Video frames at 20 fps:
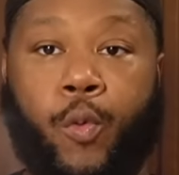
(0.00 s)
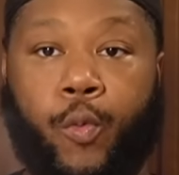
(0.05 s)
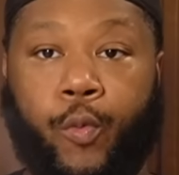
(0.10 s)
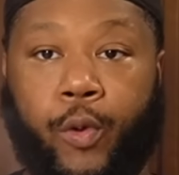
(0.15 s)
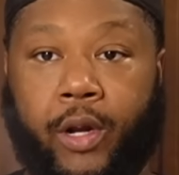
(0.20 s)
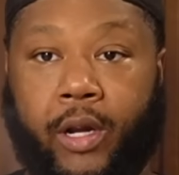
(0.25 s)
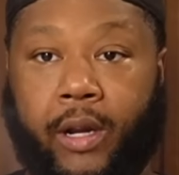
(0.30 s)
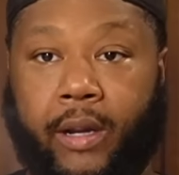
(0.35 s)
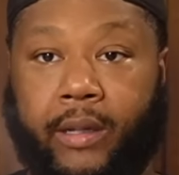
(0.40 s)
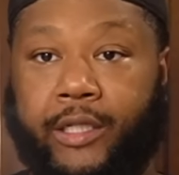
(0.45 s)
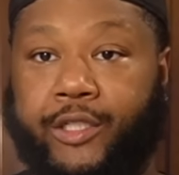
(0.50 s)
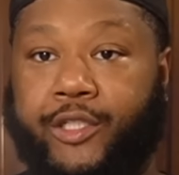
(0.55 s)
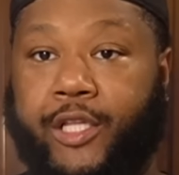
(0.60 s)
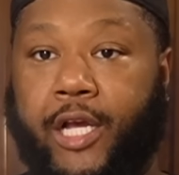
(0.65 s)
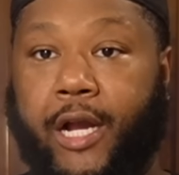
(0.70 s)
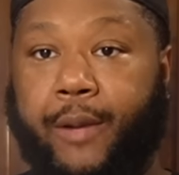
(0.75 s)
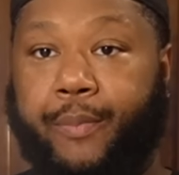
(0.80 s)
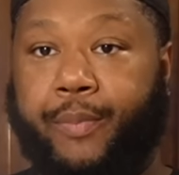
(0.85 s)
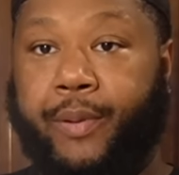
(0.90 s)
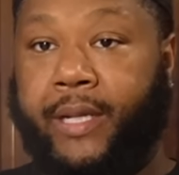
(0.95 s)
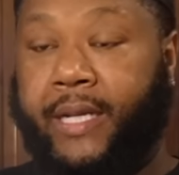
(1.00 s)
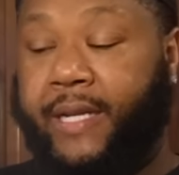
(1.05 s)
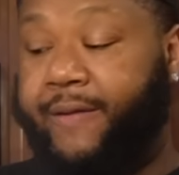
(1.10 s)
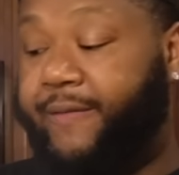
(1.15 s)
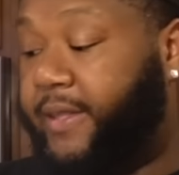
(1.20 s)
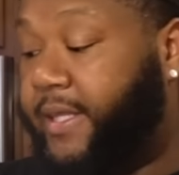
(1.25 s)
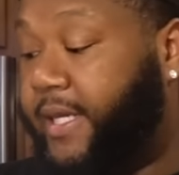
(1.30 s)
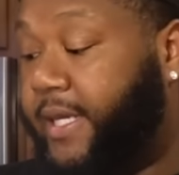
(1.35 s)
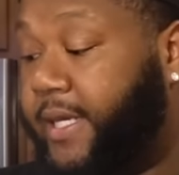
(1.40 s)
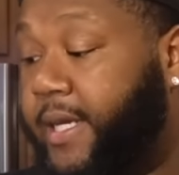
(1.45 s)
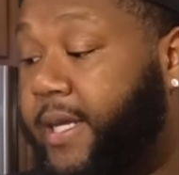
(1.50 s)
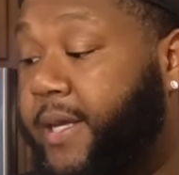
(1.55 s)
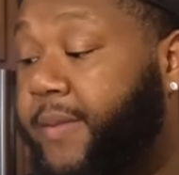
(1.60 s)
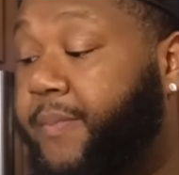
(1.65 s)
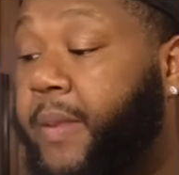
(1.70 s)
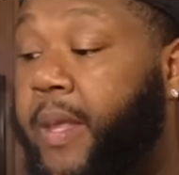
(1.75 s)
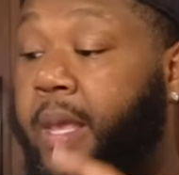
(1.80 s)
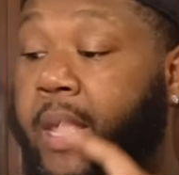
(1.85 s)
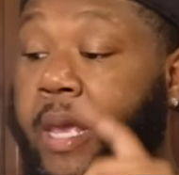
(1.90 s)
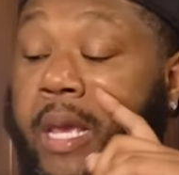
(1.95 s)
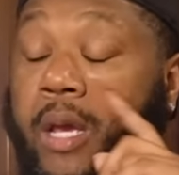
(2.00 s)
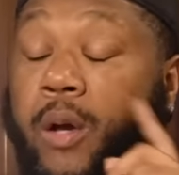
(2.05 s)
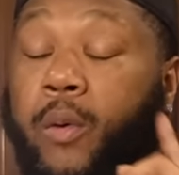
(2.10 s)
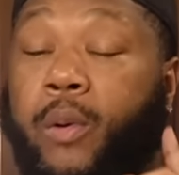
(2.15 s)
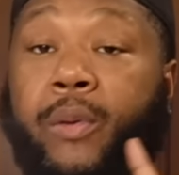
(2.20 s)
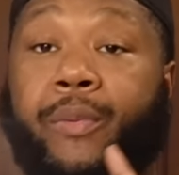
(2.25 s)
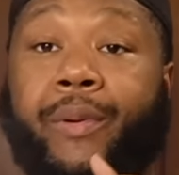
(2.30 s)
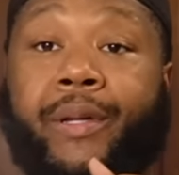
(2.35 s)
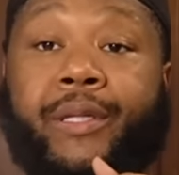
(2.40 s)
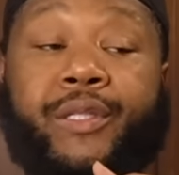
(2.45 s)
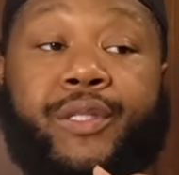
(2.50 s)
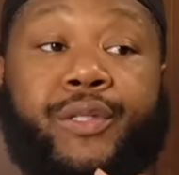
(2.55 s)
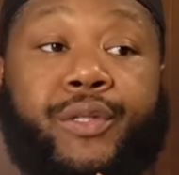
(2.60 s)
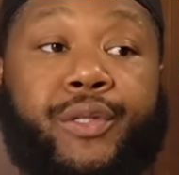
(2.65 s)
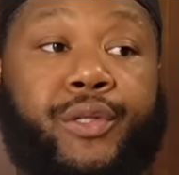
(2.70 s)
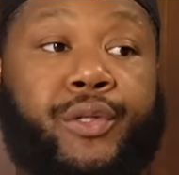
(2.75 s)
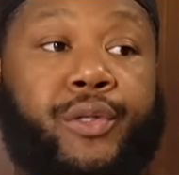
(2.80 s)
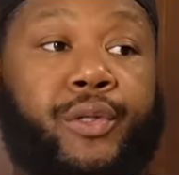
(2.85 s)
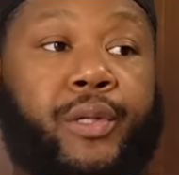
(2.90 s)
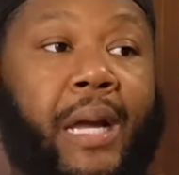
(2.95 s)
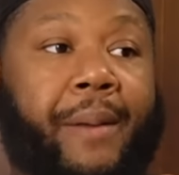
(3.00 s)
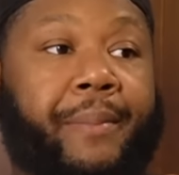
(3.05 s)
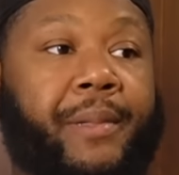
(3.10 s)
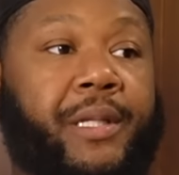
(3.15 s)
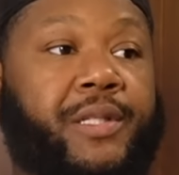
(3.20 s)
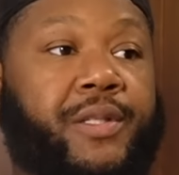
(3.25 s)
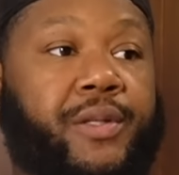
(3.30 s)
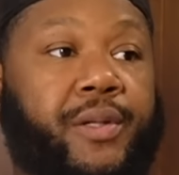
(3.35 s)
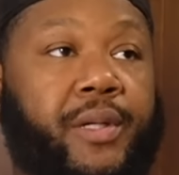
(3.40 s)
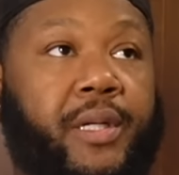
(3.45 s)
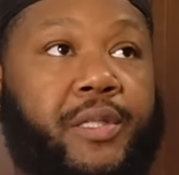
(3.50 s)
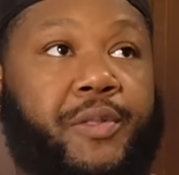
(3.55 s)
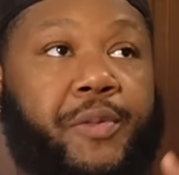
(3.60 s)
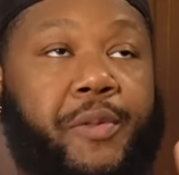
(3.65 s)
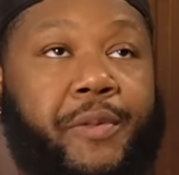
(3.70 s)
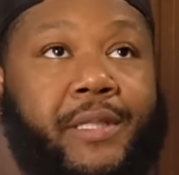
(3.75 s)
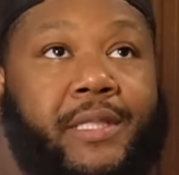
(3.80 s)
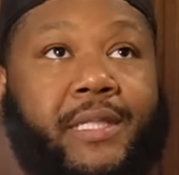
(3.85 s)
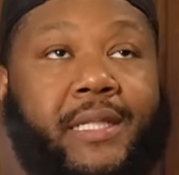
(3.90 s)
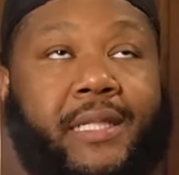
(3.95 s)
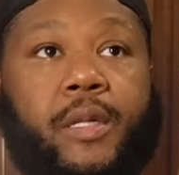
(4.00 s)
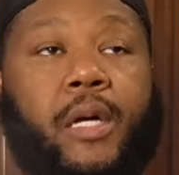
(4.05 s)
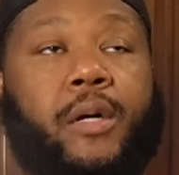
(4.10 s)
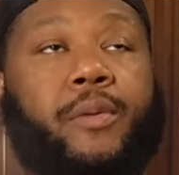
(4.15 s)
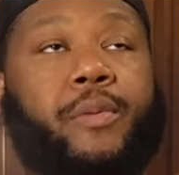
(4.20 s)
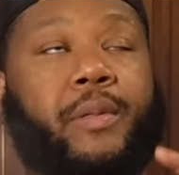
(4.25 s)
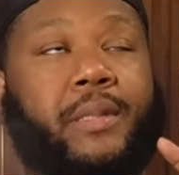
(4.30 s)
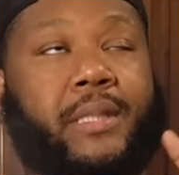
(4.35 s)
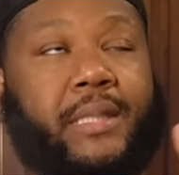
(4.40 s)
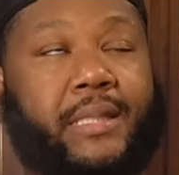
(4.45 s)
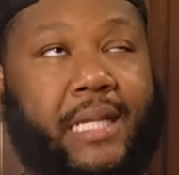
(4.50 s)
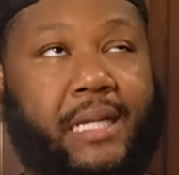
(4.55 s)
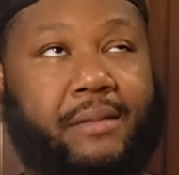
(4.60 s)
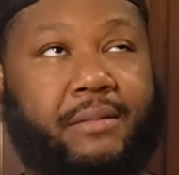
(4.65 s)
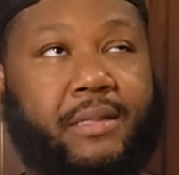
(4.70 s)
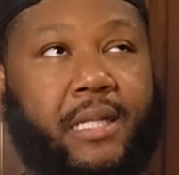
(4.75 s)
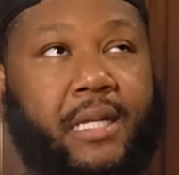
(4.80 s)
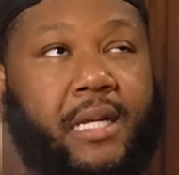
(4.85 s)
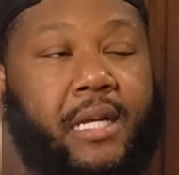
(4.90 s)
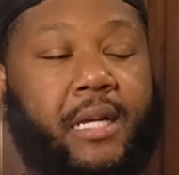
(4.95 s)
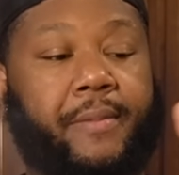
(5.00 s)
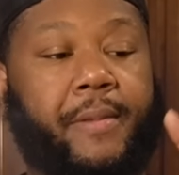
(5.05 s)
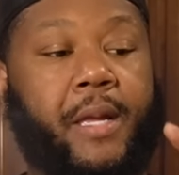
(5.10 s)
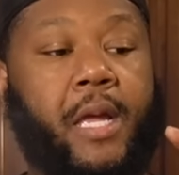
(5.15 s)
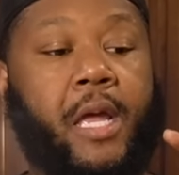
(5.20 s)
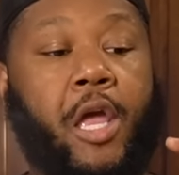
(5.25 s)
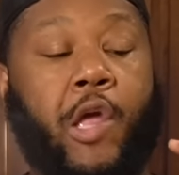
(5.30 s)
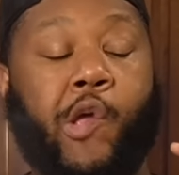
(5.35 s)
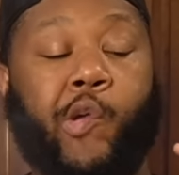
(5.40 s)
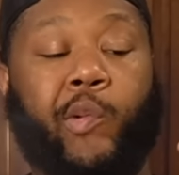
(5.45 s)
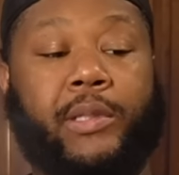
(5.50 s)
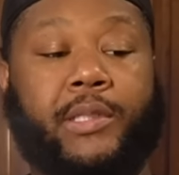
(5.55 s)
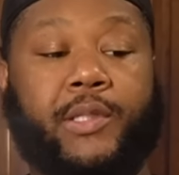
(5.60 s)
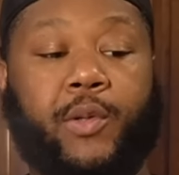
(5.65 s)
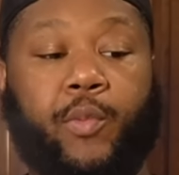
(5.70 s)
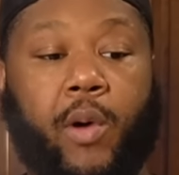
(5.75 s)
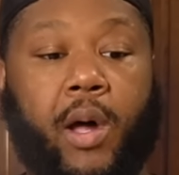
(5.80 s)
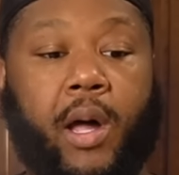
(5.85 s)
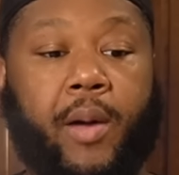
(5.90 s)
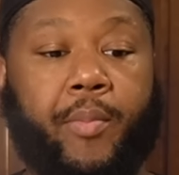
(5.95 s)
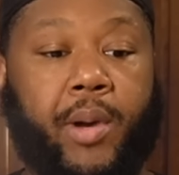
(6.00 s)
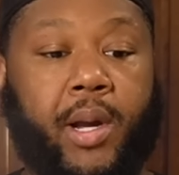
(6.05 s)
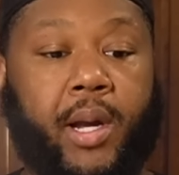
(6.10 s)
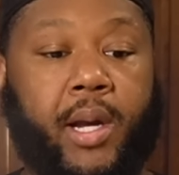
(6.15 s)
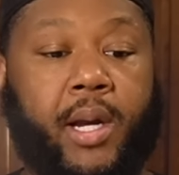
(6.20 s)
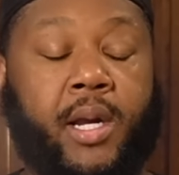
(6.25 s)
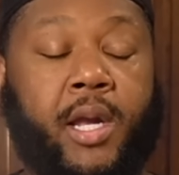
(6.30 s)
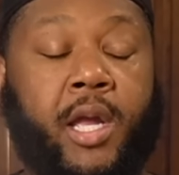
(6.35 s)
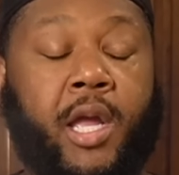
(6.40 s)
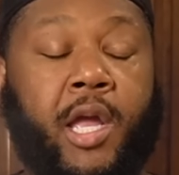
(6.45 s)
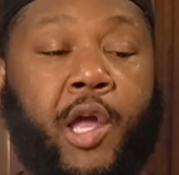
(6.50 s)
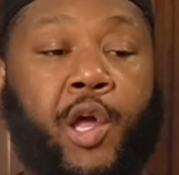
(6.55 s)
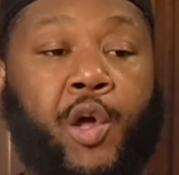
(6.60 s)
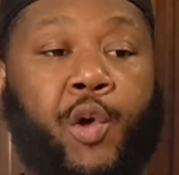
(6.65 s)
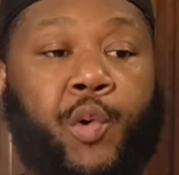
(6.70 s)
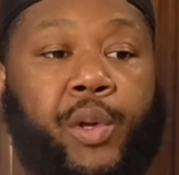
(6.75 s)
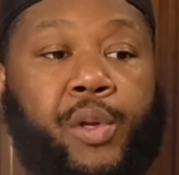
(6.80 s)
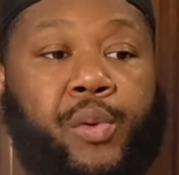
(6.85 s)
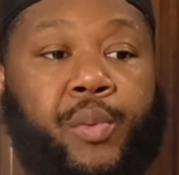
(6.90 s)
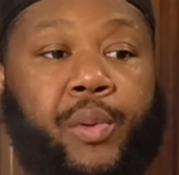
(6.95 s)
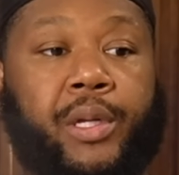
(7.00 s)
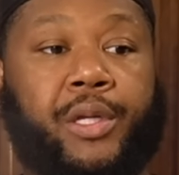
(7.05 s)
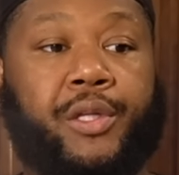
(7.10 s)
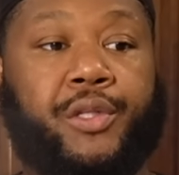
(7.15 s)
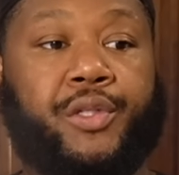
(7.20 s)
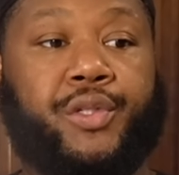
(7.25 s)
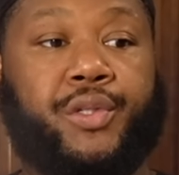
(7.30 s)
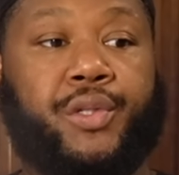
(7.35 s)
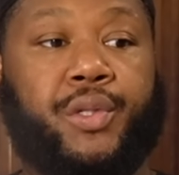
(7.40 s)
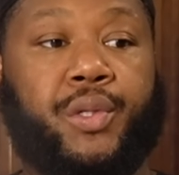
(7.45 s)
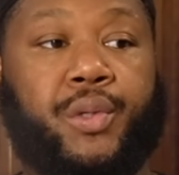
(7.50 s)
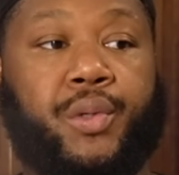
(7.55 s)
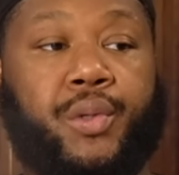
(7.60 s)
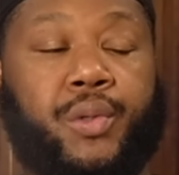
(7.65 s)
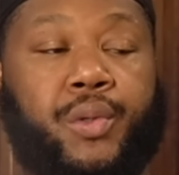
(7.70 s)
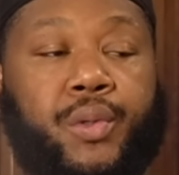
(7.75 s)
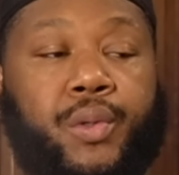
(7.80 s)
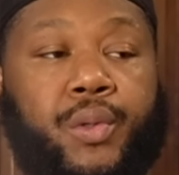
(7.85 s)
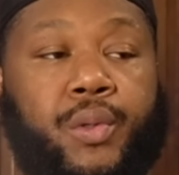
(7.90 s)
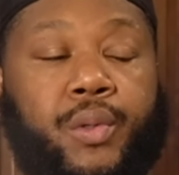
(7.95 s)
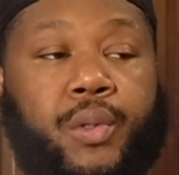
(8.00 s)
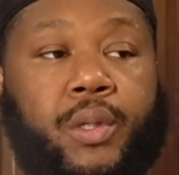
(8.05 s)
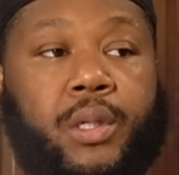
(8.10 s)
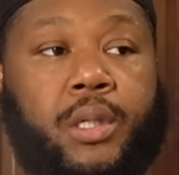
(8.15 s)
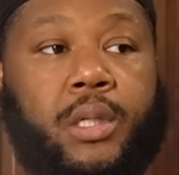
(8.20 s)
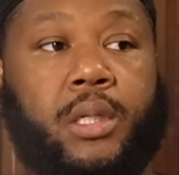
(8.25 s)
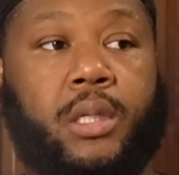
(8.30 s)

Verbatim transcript: We're gonna start putting everything up. We went to how many stores? We went to Sam's Club, we went to Walmart, we went to